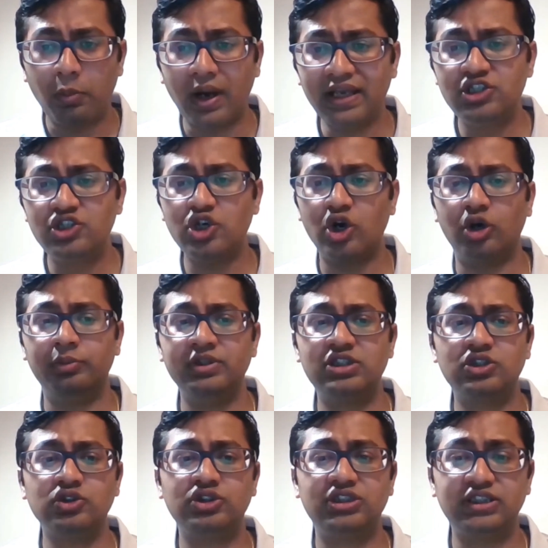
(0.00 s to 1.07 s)
job is to
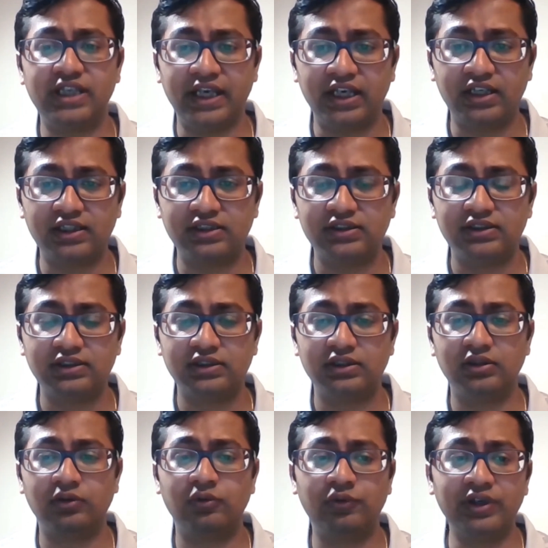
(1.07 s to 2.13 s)
check
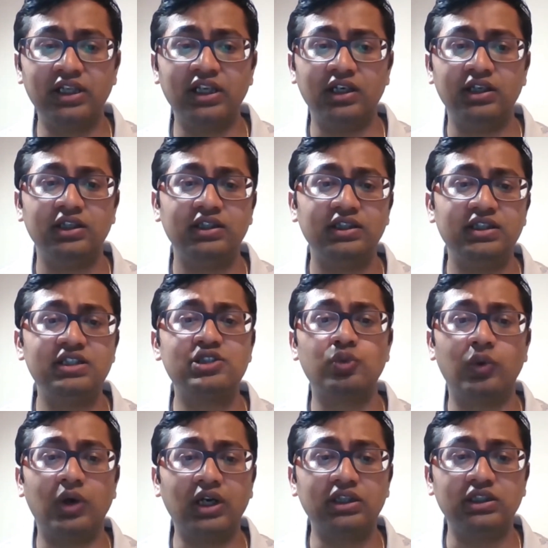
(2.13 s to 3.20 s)
whether it's
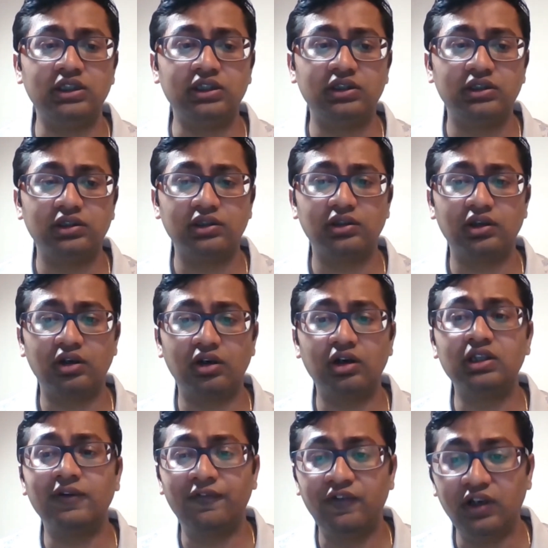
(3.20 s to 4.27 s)
working on the
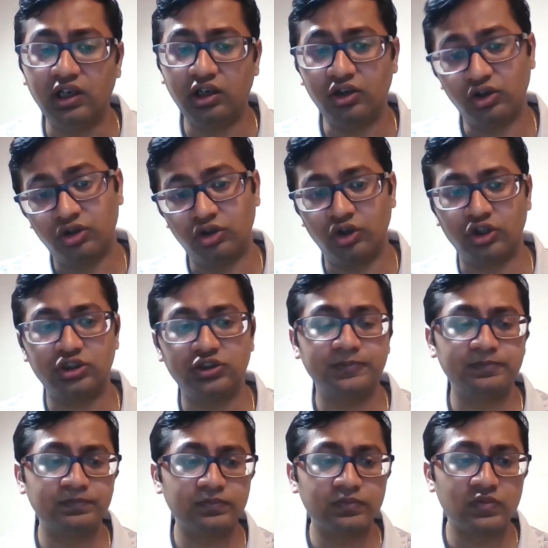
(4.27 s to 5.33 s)
field or not.
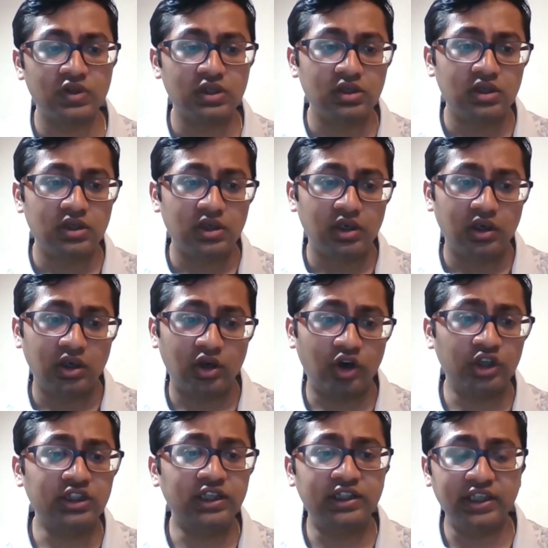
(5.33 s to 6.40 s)
On
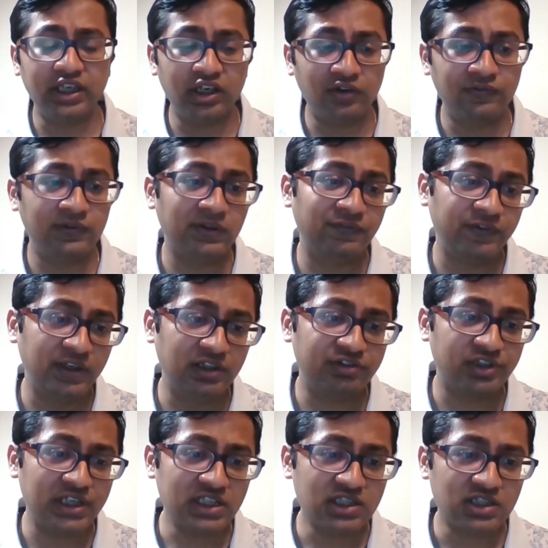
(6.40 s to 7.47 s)
the day of the field
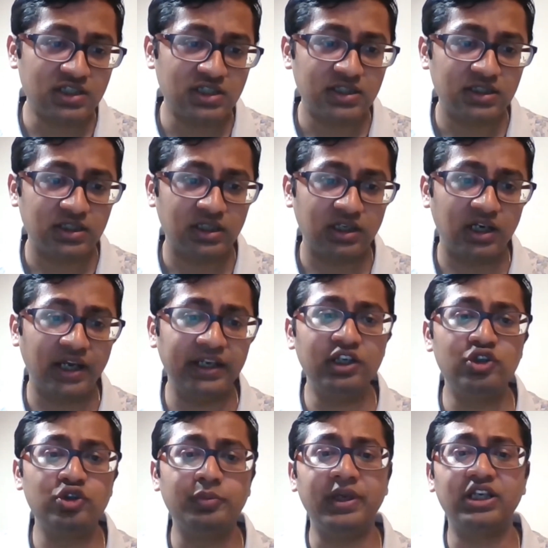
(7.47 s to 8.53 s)
test, I need to
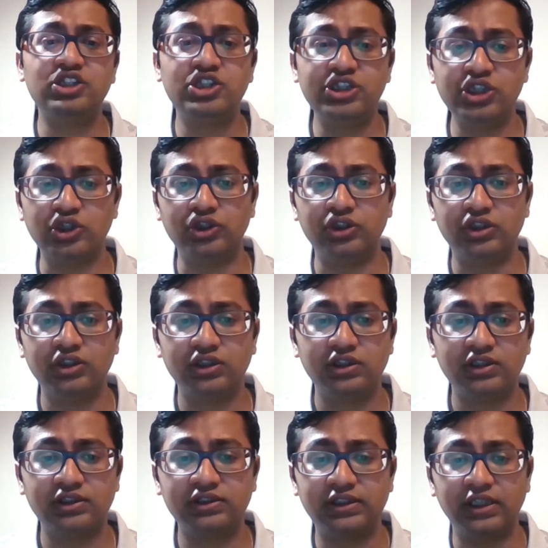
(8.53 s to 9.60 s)
make sure
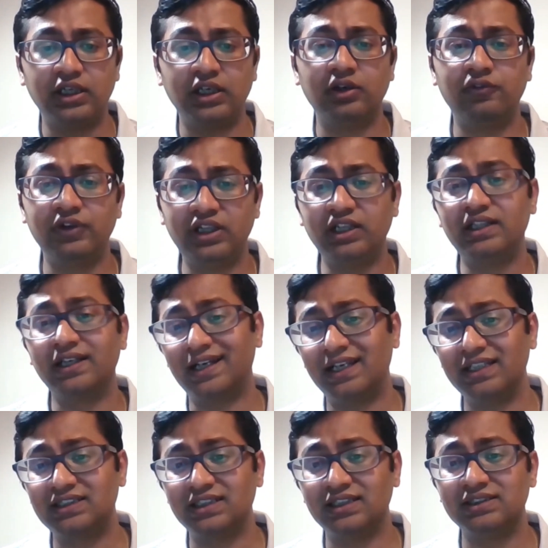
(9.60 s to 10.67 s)
whether the
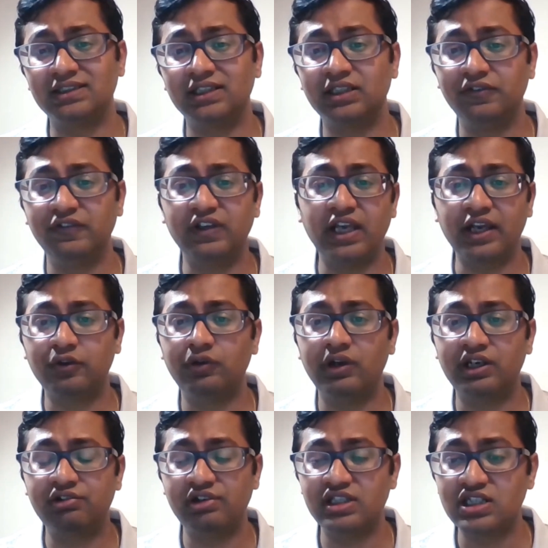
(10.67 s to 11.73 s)
connections are giving accurate
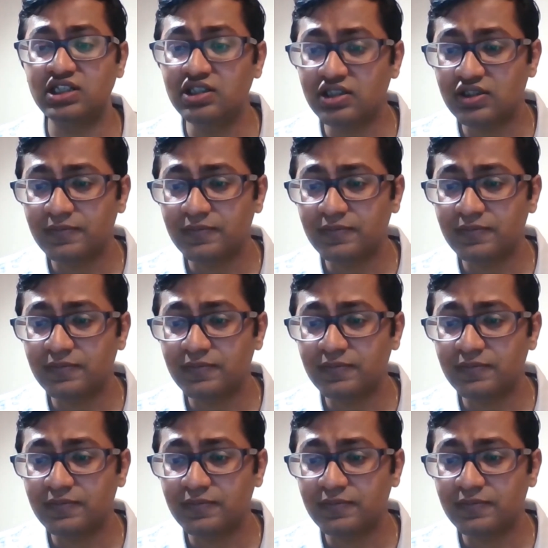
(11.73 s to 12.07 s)
results